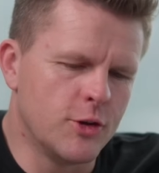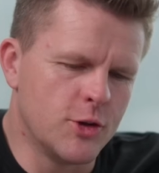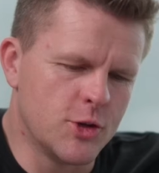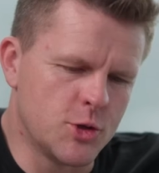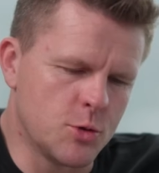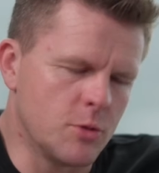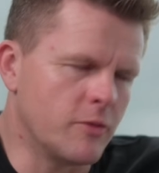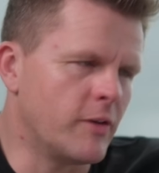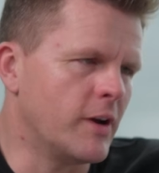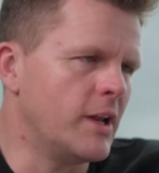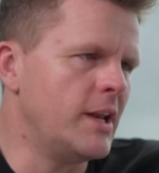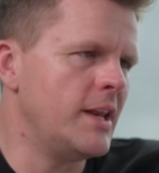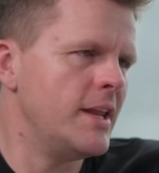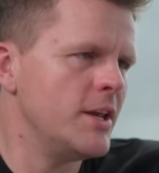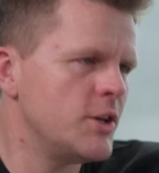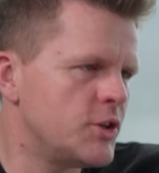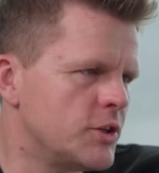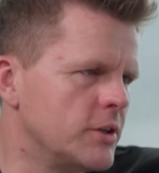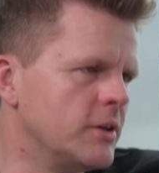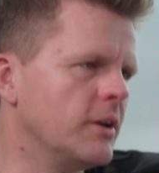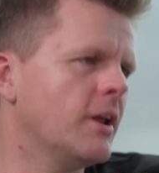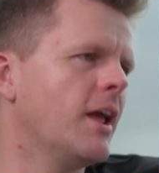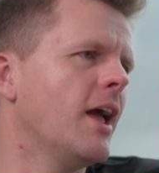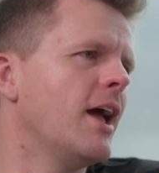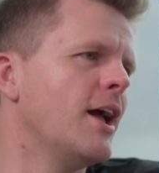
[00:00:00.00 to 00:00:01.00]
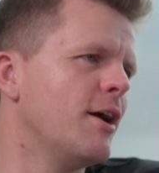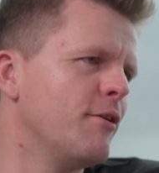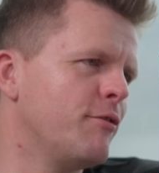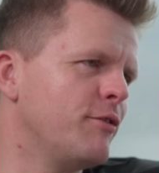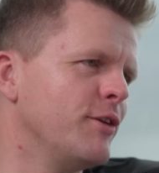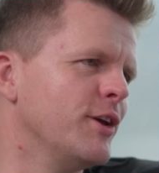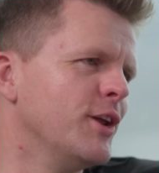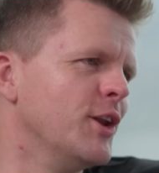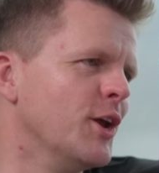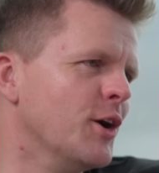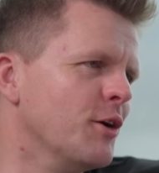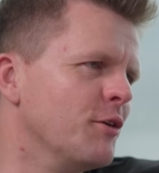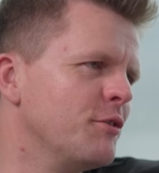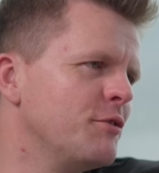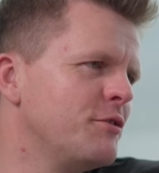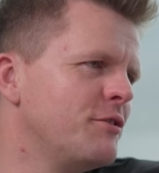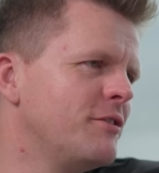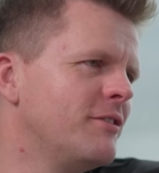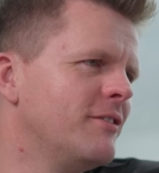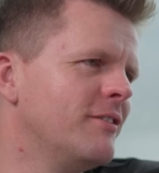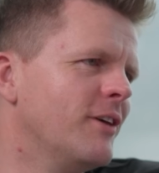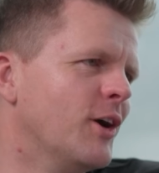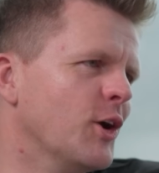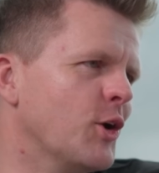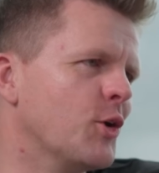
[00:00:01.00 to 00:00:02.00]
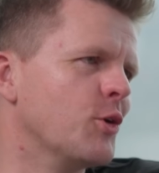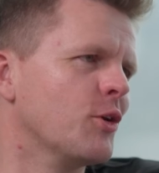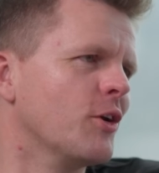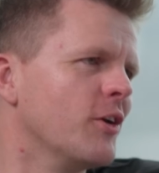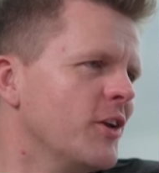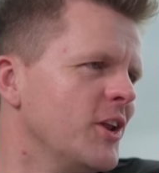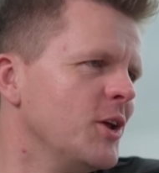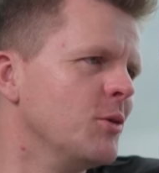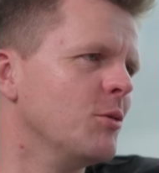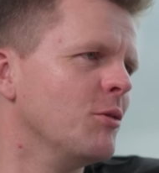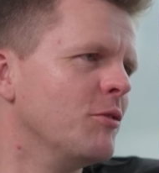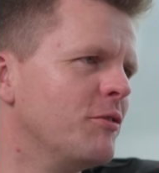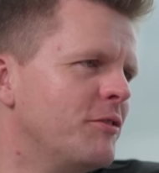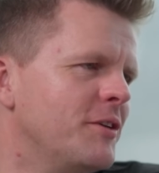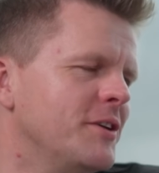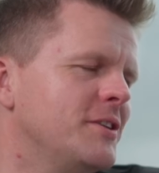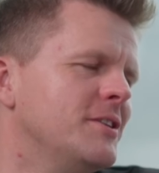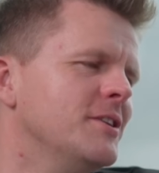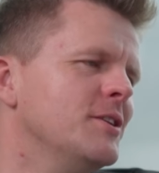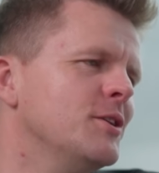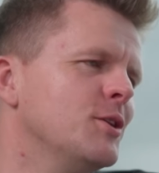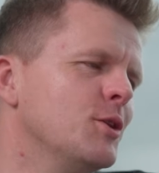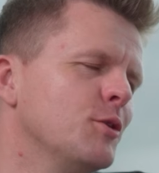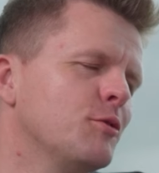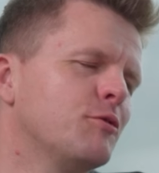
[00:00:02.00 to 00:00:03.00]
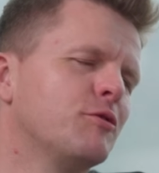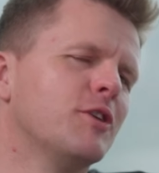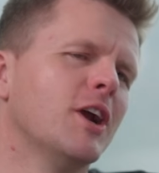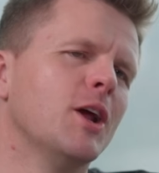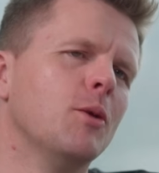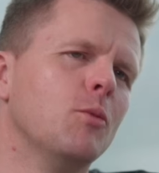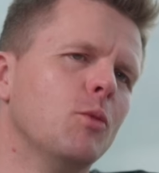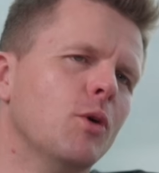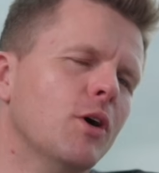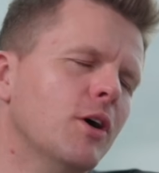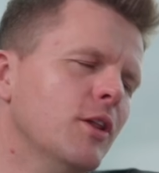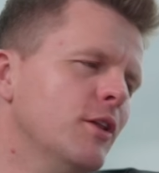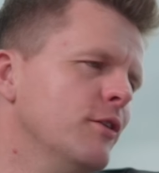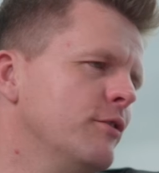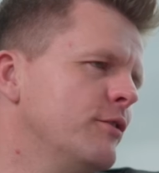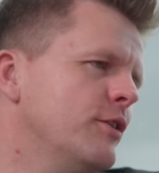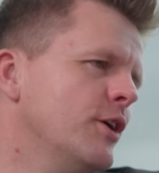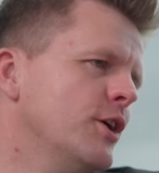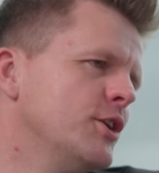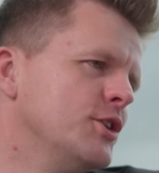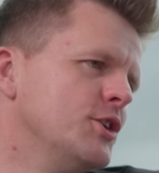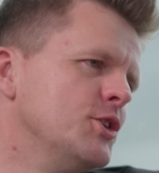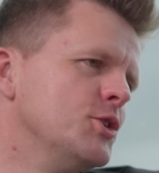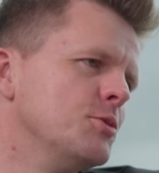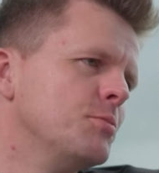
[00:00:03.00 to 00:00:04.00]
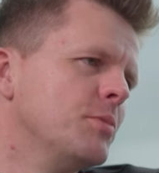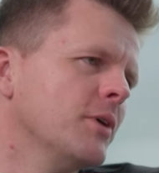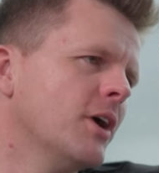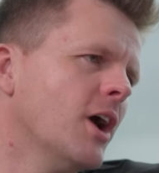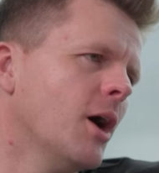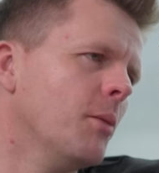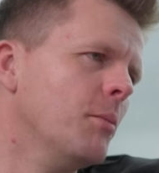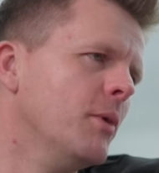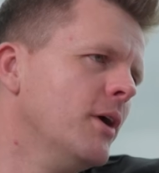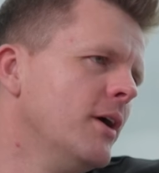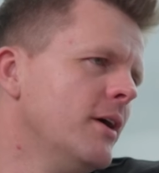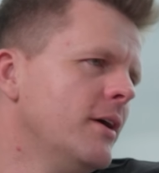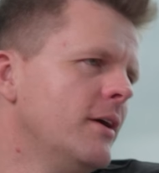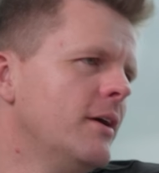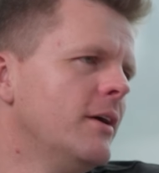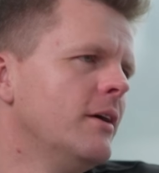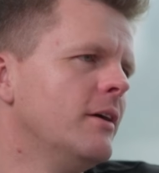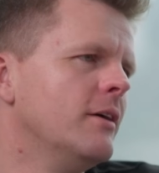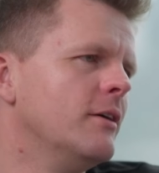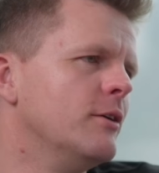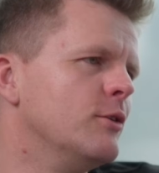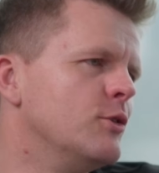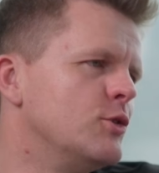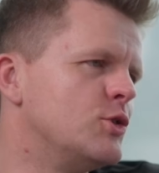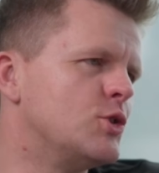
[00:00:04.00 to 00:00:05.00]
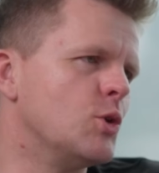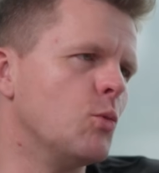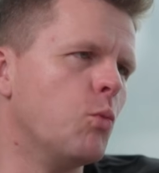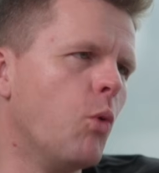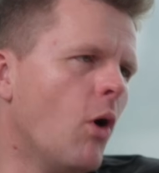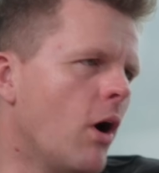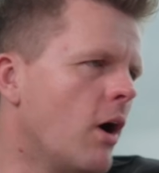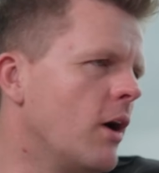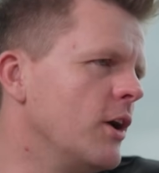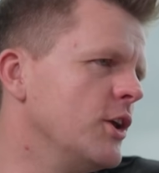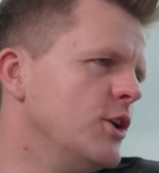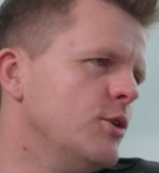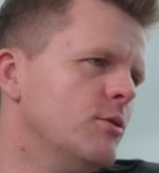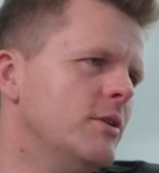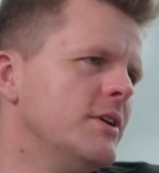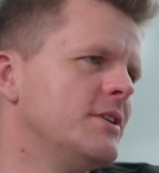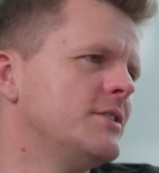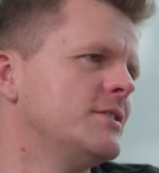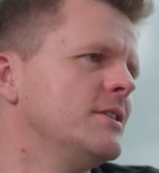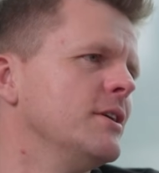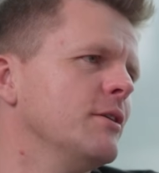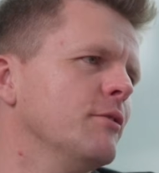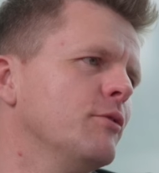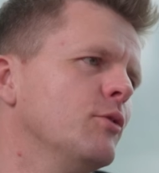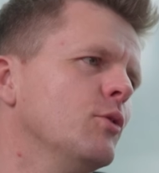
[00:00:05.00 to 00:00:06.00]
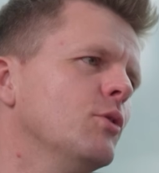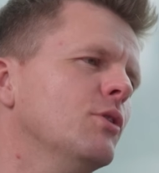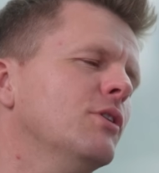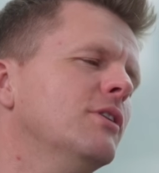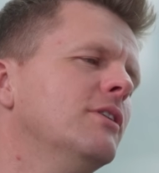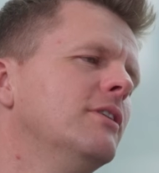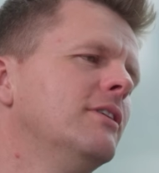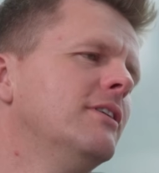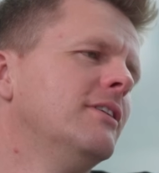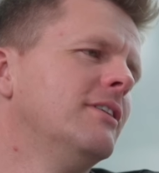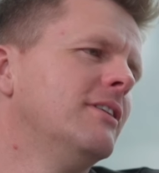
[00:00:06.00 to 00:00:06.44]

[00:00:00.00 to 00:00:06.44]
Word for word: So if I listen carefully enough, a good idea will fit into the framework that Virgin has become. So what are you listening for?